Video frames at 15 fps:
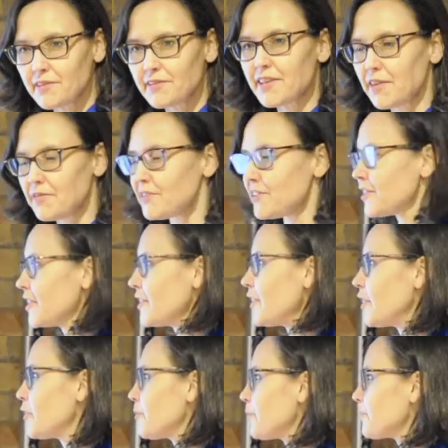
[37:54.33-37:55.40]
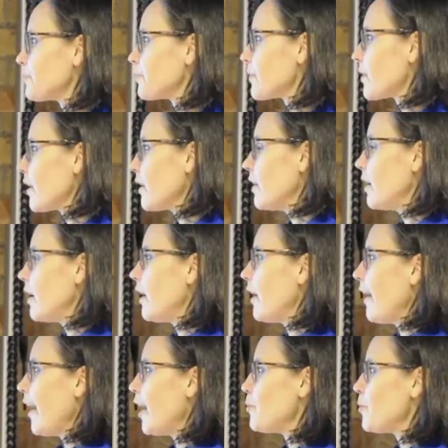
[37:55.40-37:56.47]
is definitely low.
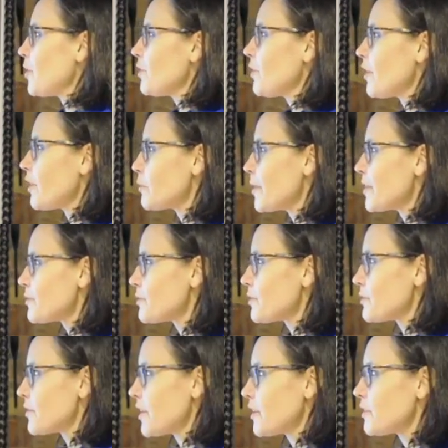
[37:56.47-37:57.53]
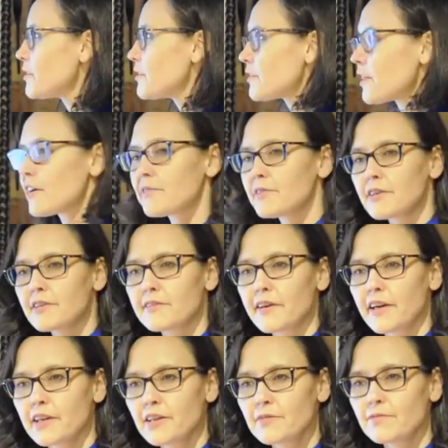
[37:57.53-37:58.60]
A long menstrual cycle is often a
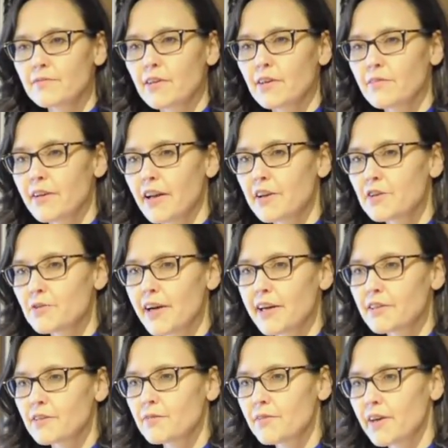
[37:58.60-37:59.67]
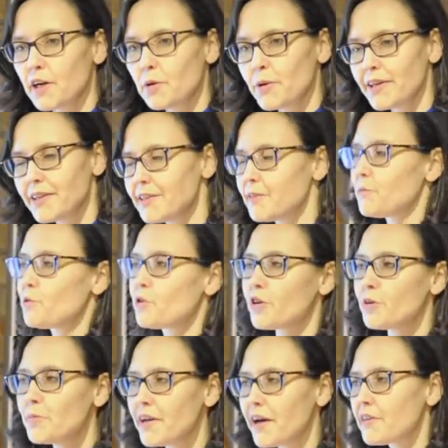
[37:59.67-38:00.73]
sign of an underactive thyroid.
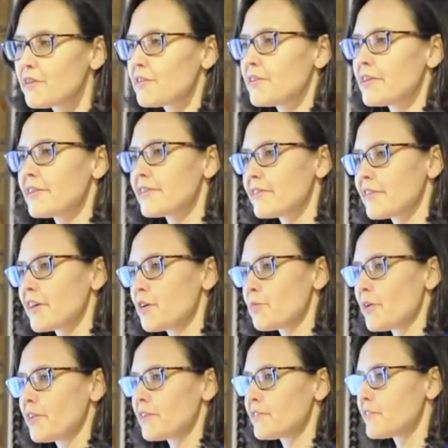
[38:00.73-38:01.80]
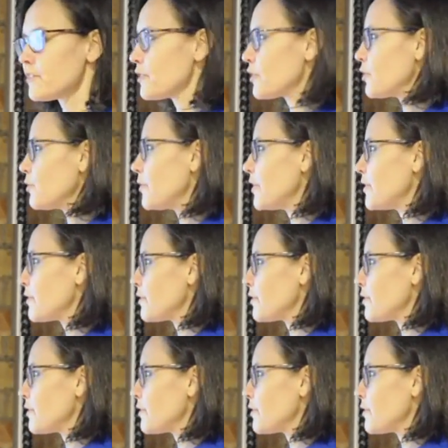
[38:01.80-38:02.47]
Could be other things like polycystic ovarian